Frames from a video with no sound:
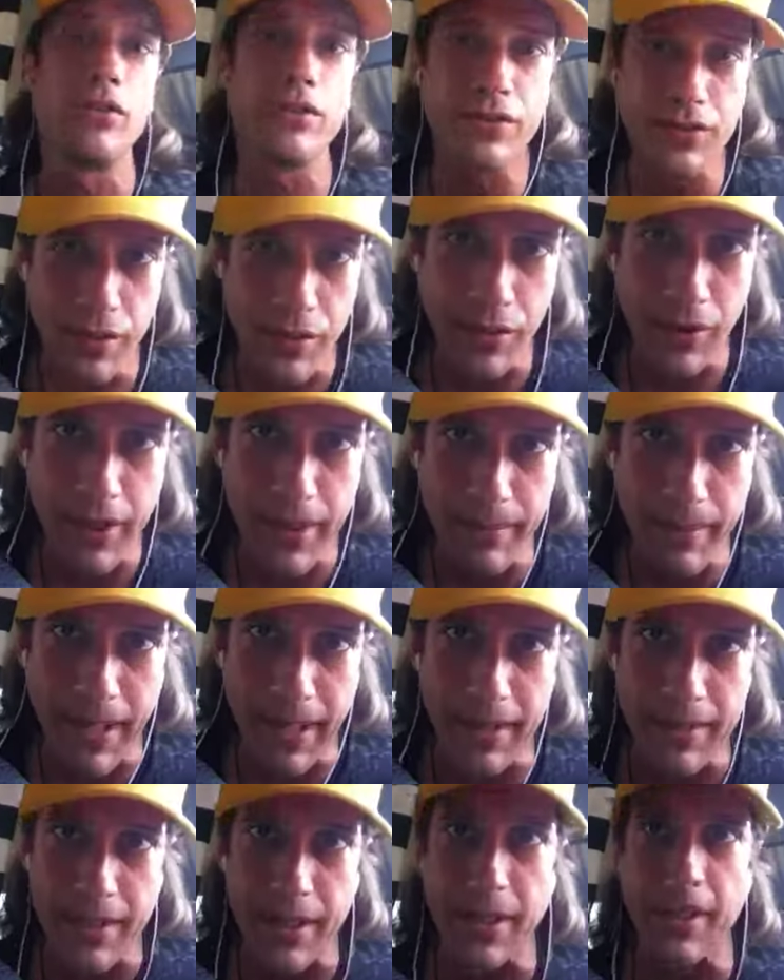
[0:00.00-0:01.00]
Truly
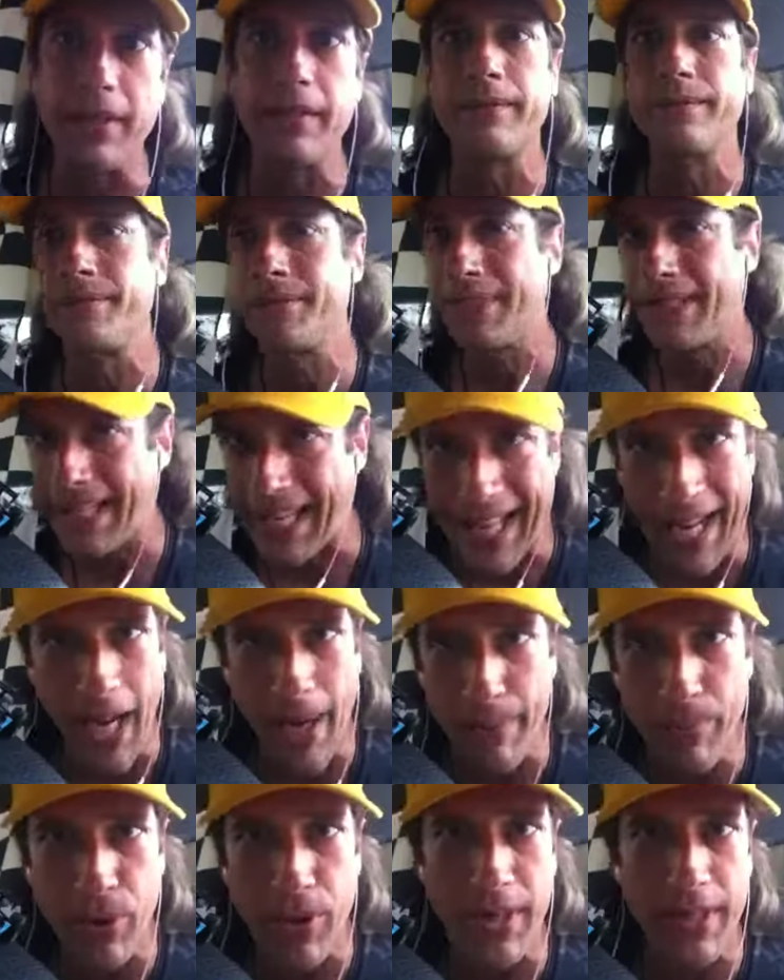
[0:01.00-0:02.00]
amazing.
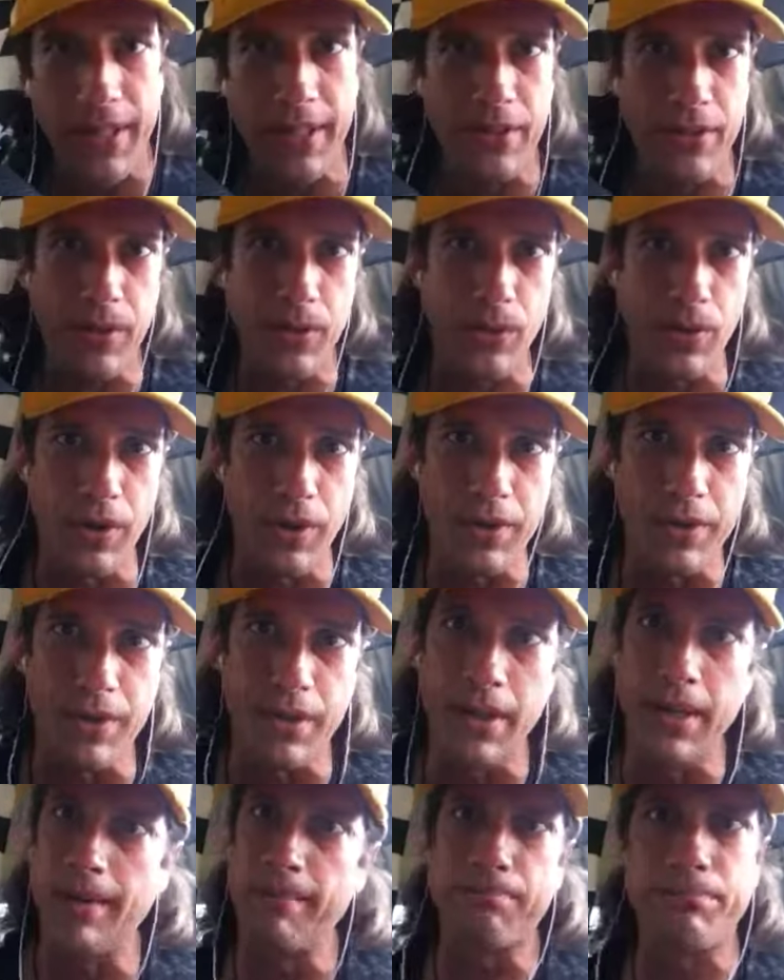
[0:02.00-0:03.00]
Cannot put it into words.
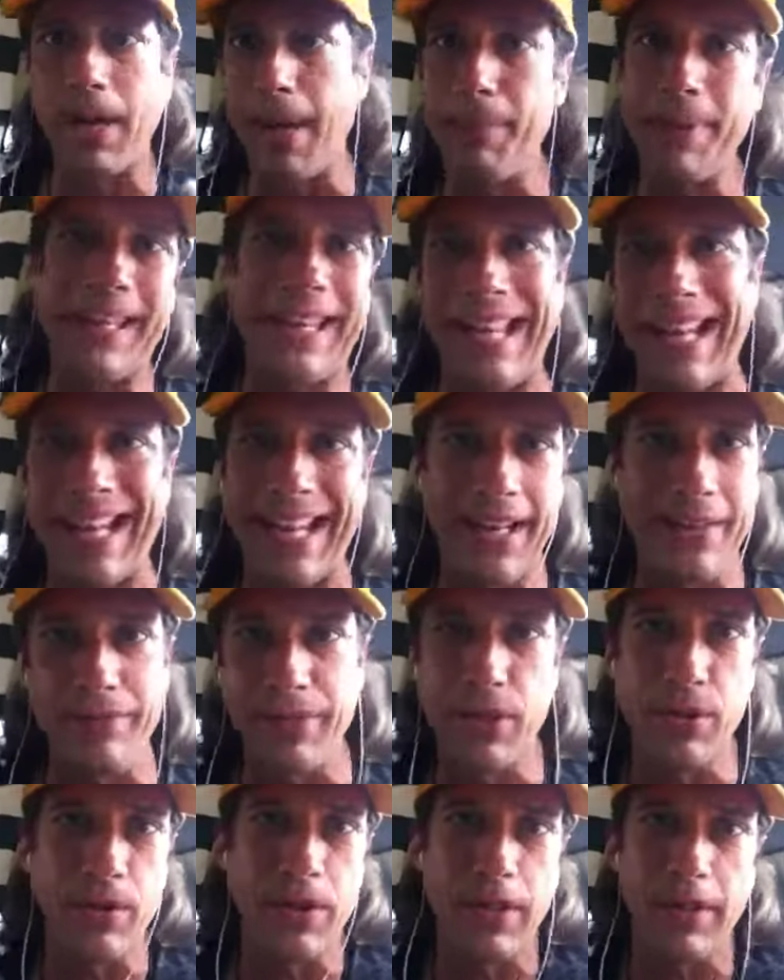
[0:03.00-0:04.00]
Probably can't
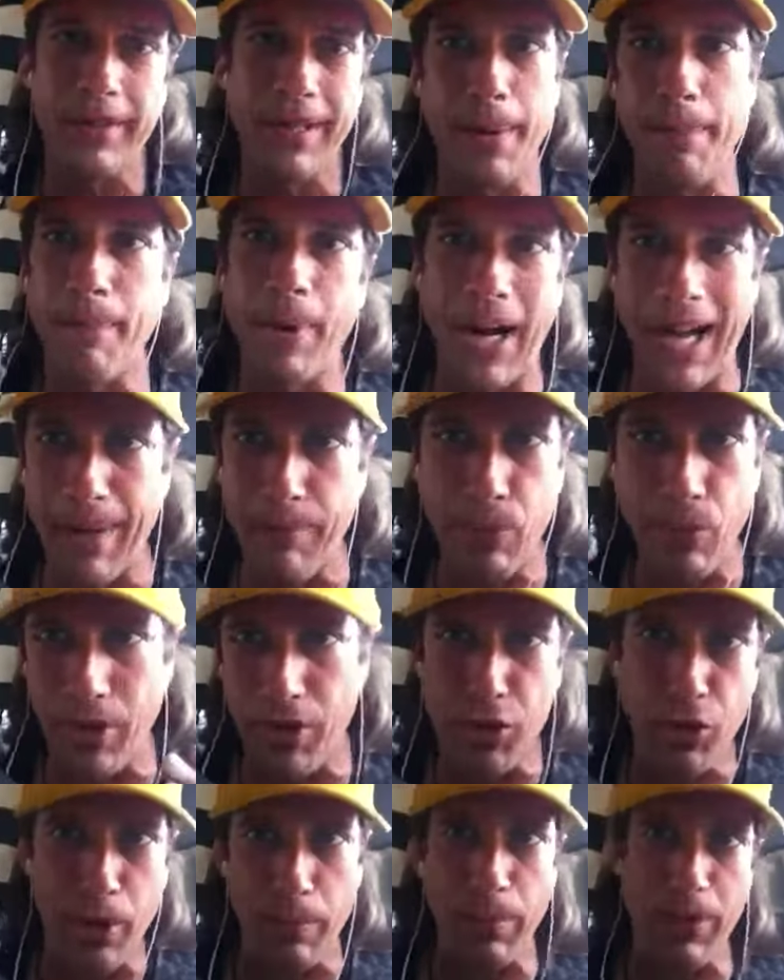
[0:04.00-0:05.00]
even do a, a mime or
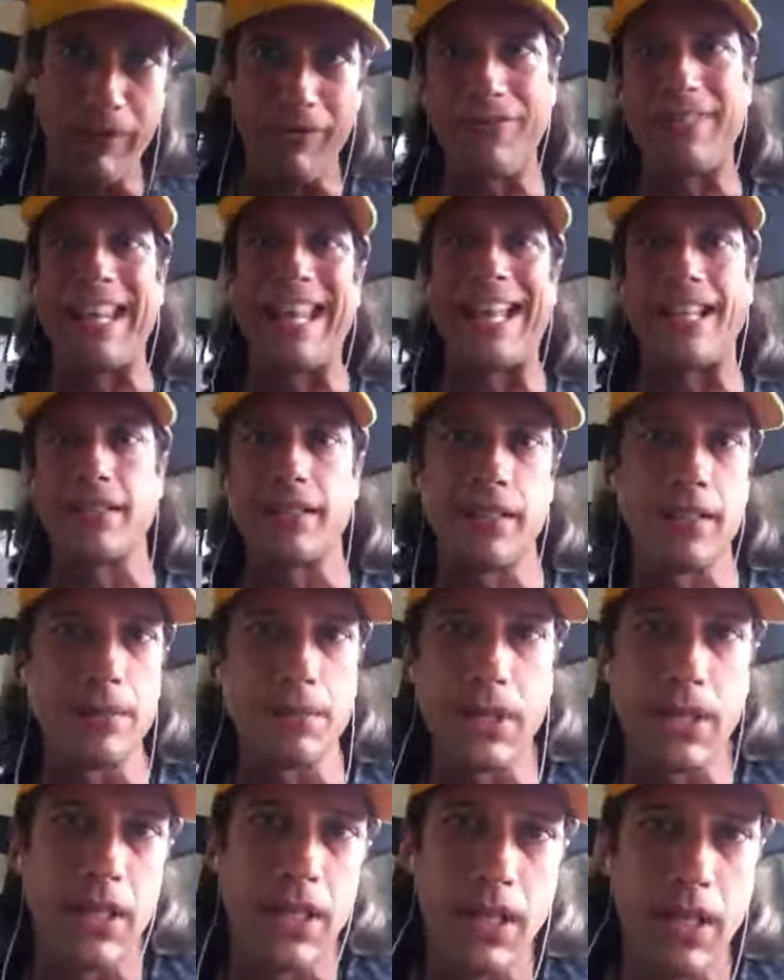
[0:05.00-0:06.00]
interpretive dance that
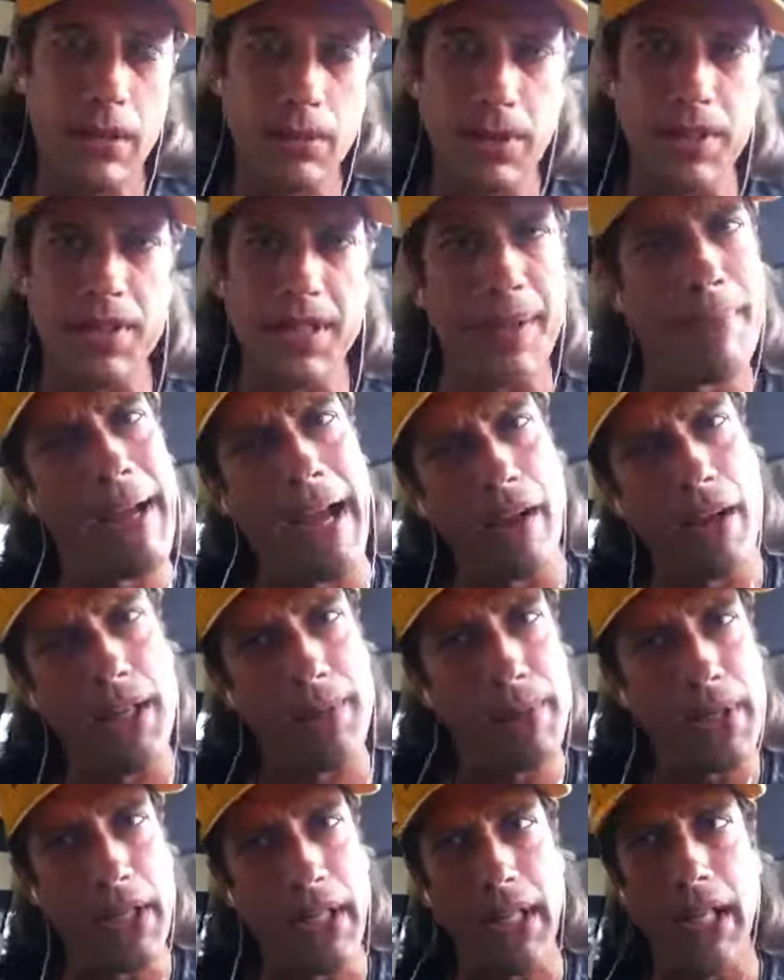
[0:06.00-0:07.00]
would, would somehow
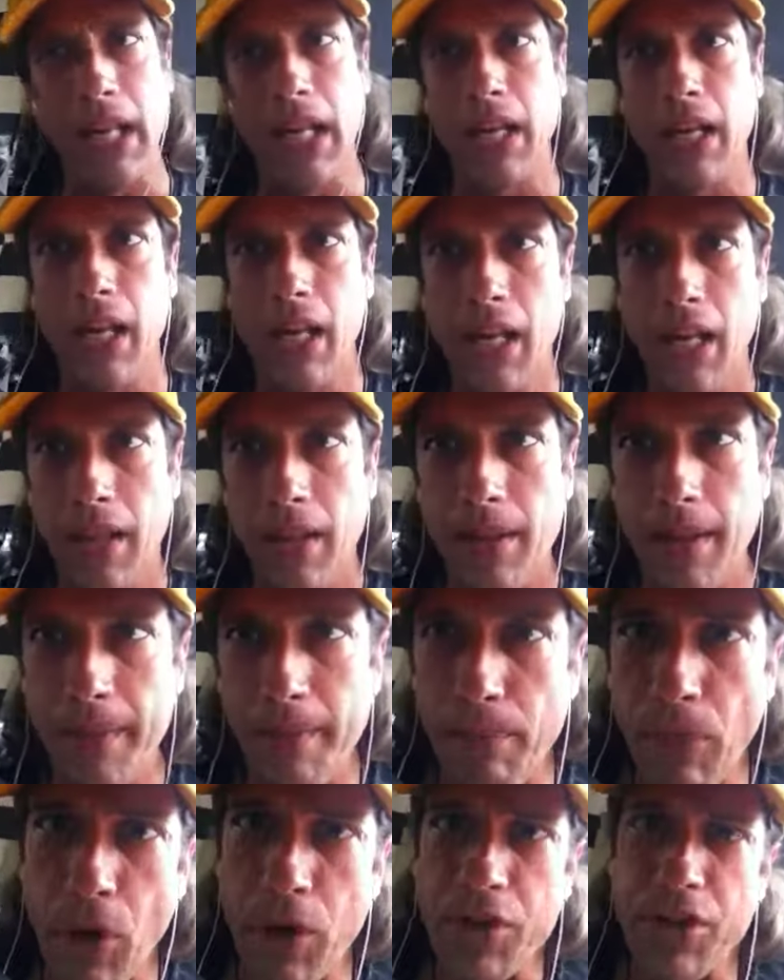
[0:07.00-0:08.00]
communicate the
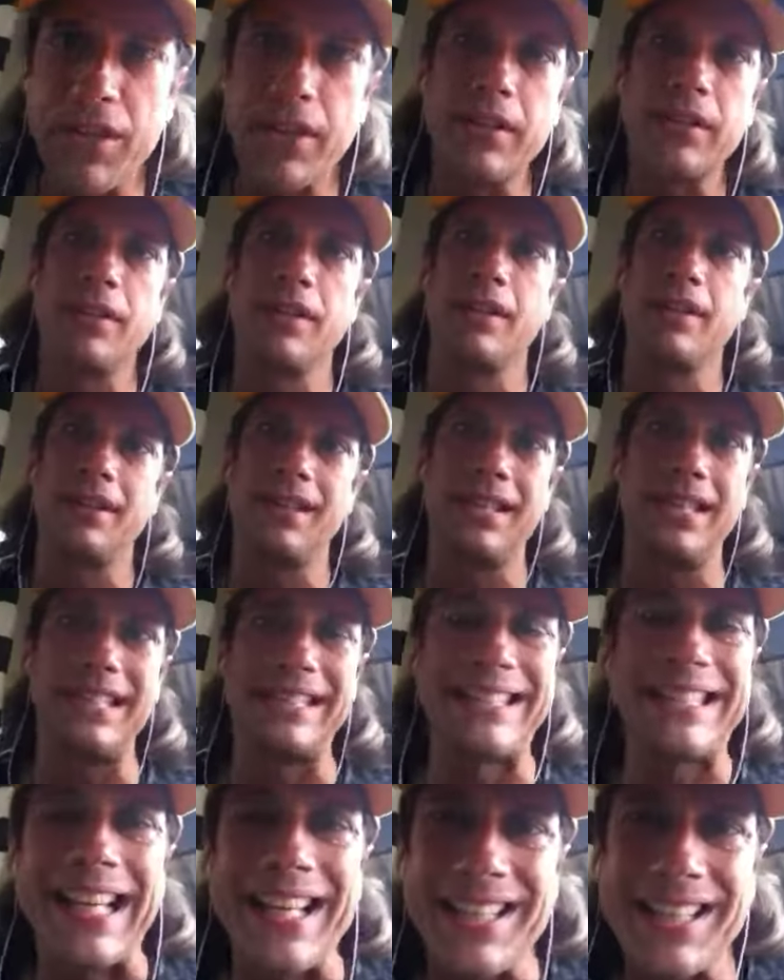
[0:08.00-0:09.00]
emotion, the
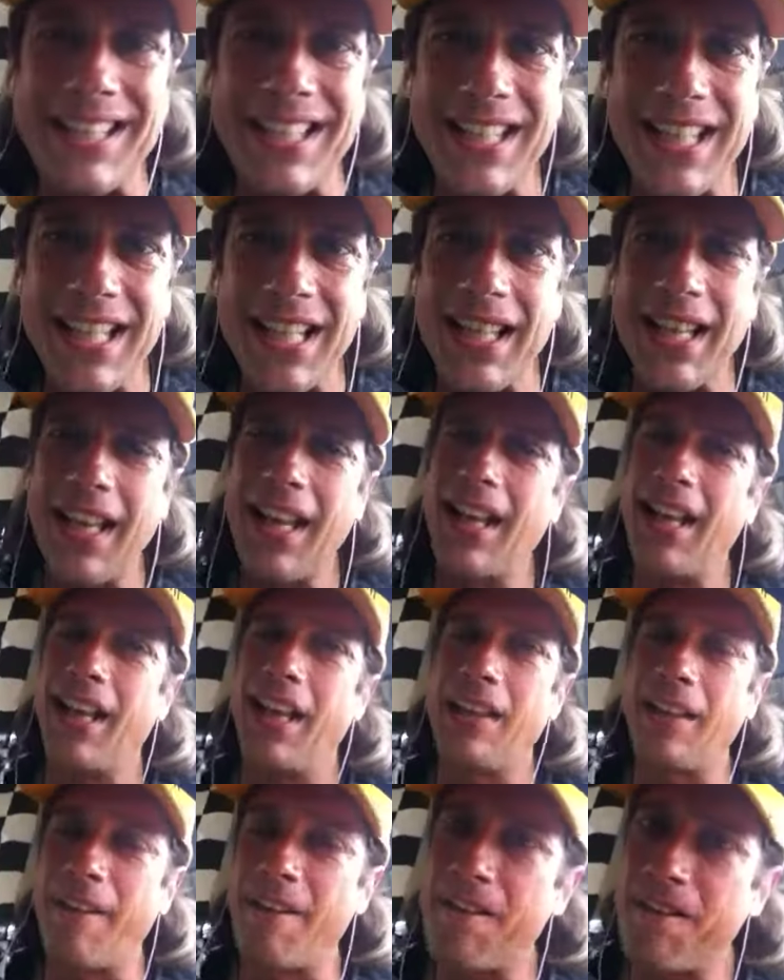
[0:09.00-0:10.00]
intensity,
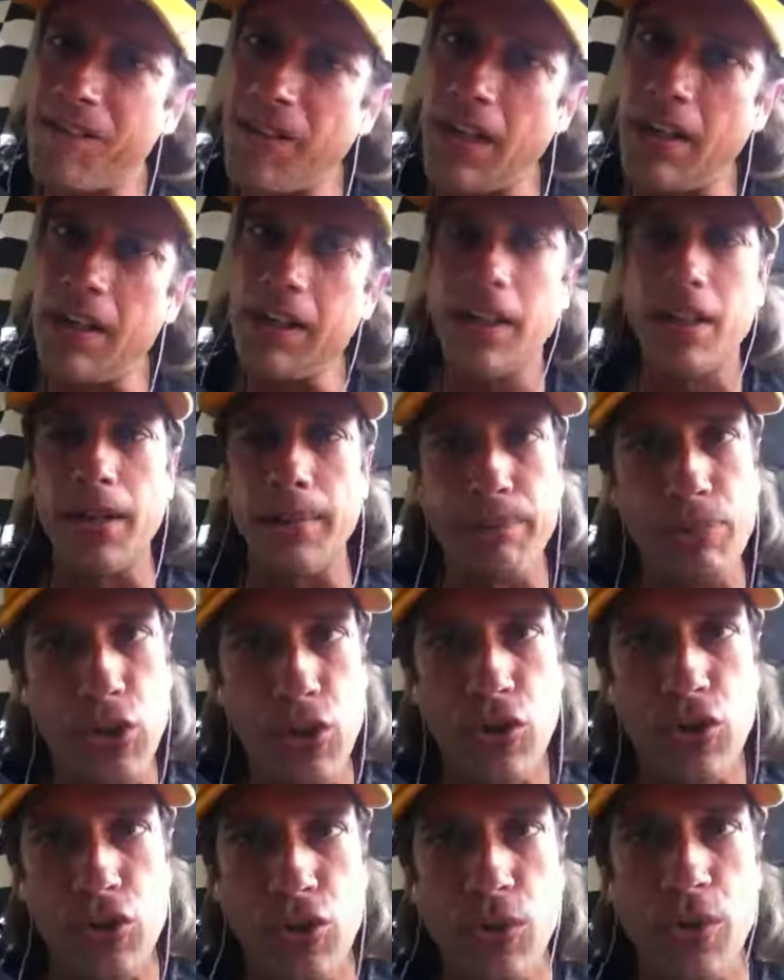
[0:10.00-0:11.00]
and the fun and the
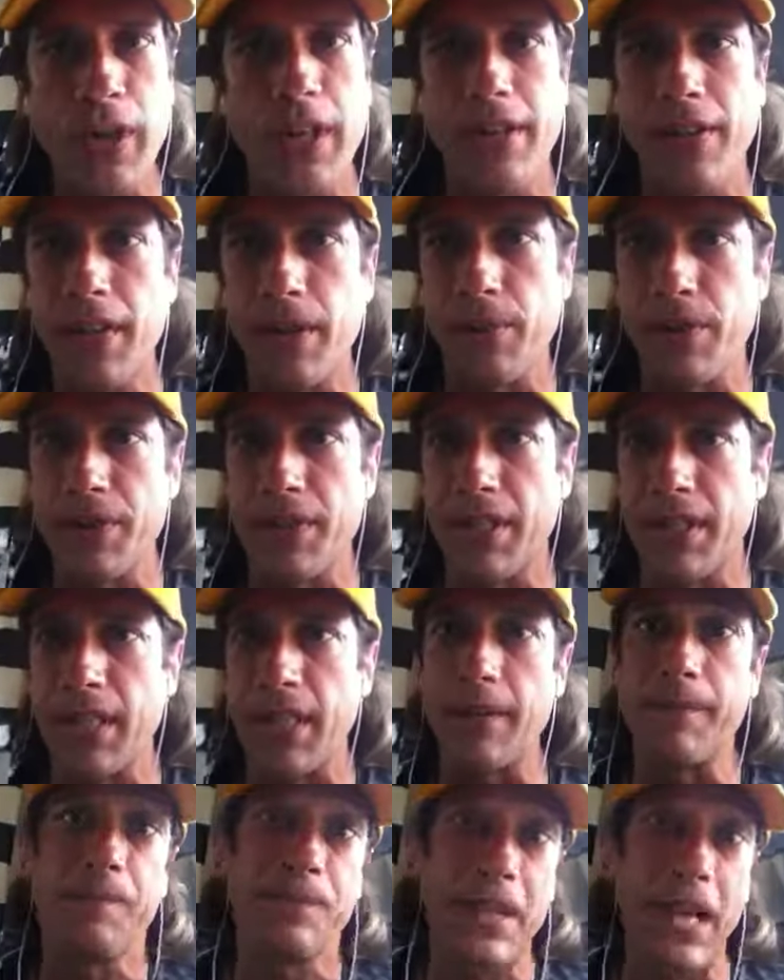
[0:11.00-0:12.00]
pure joy that was
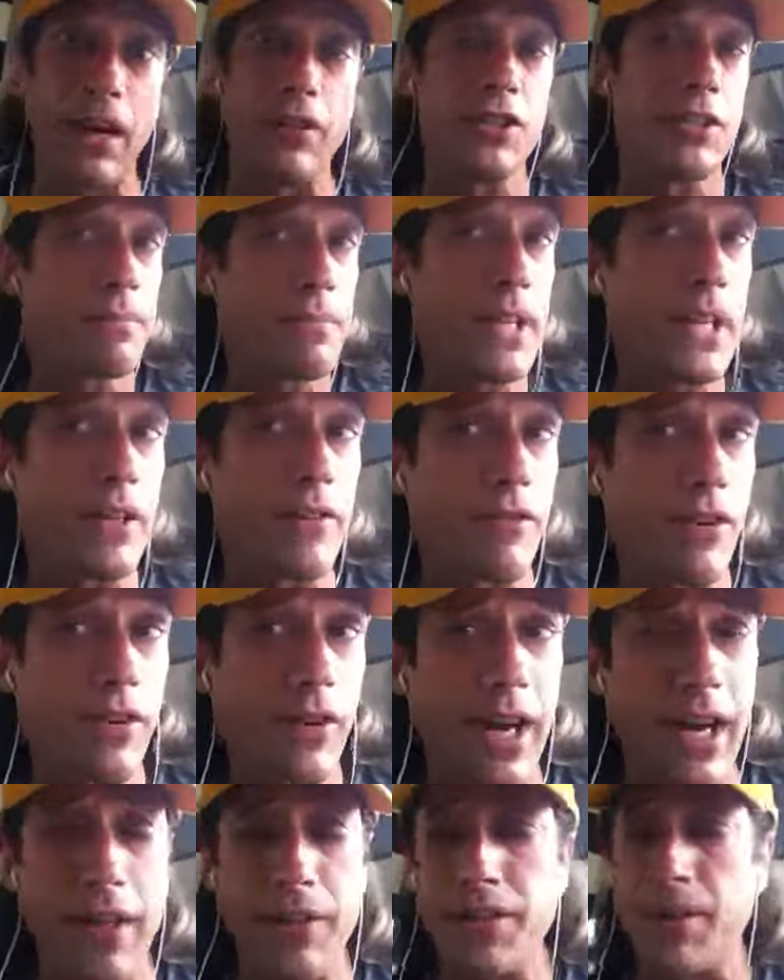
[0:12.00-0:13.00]
there. Now, speaking of
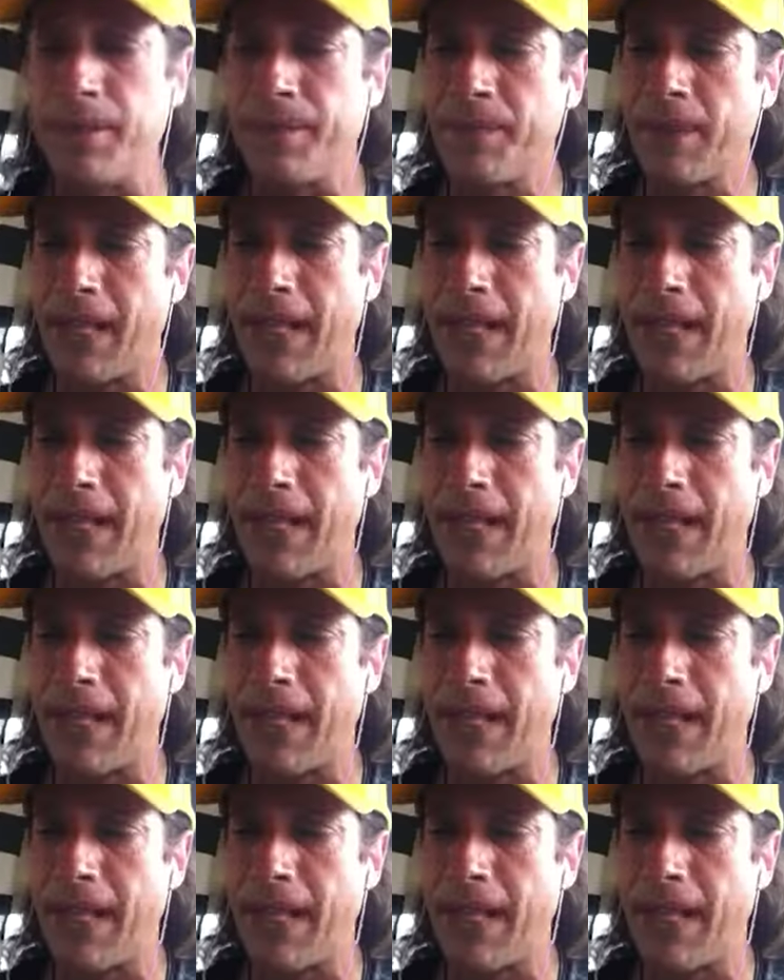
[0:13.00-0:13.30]
crowds...